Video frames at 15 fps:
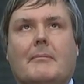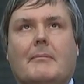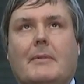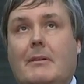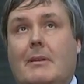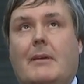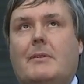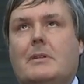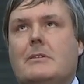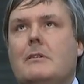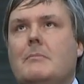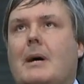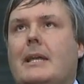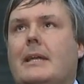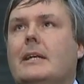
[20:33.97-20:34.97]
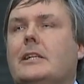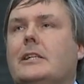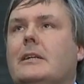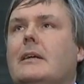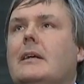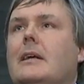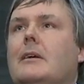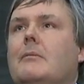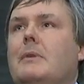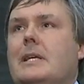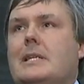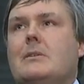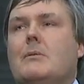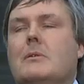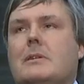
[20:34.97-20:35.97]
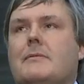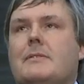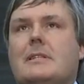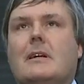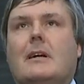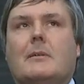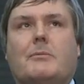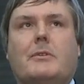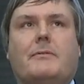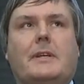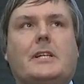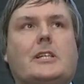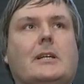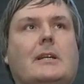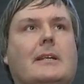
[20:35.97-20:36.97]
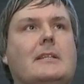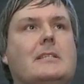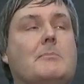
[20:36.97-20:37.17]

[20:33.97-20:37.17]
you never do manage, we sort of start provisionally